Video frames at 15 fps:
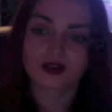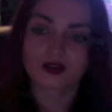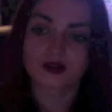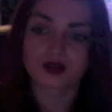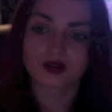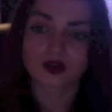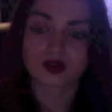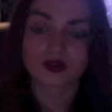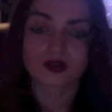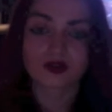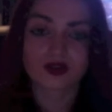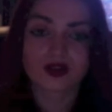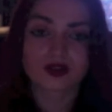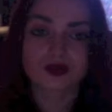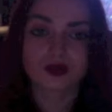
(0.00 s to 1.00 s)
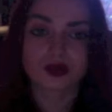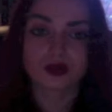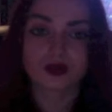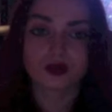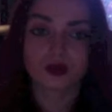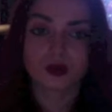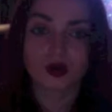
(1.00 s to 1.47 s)
front cover of this one
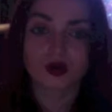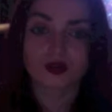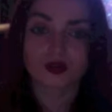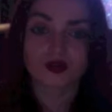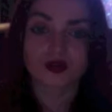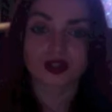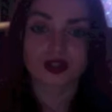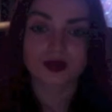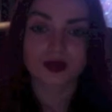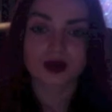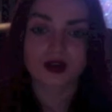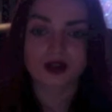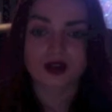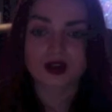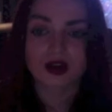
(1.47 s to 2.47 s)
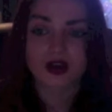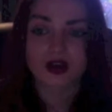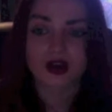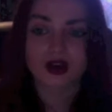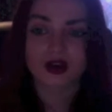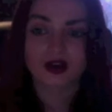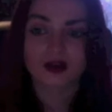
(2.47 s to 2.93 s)
worked really well.
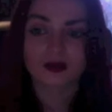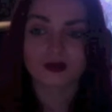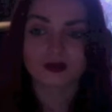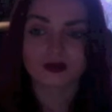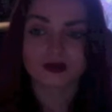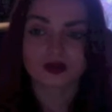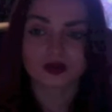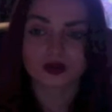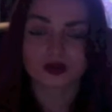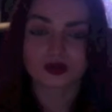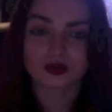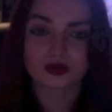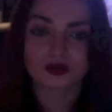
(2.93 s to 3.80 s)
So